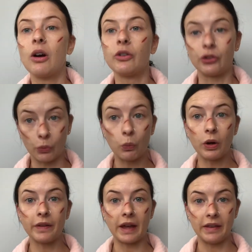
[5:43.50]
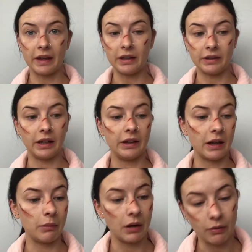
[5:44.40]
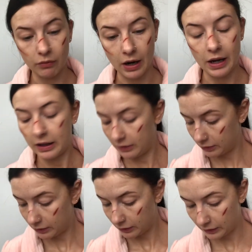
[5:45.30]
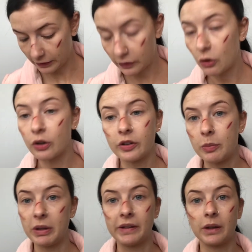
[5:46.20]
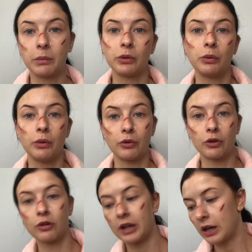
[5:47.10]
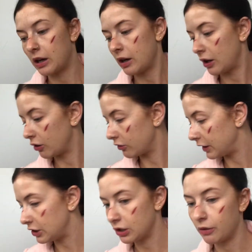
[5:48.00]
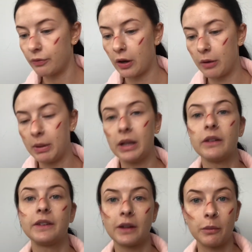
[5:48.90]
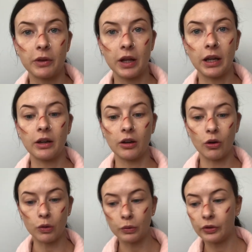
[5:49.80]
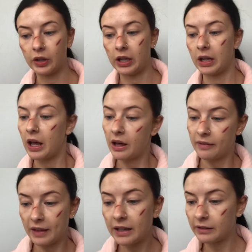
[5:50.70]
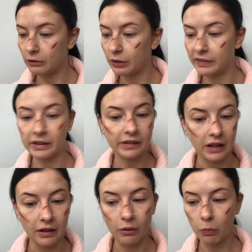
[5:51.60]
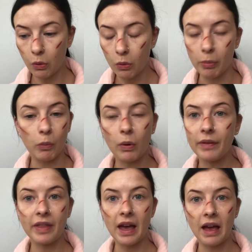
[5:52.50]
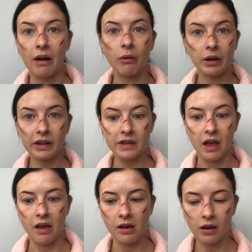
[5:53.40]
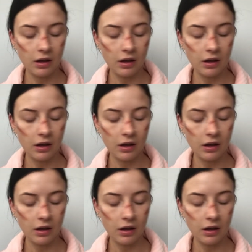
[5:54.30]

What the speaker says: So what they then did, they were like, right, there's got to be some sort of critter, a creature, vermin, something causing these noises in the wall, but what the hell is it?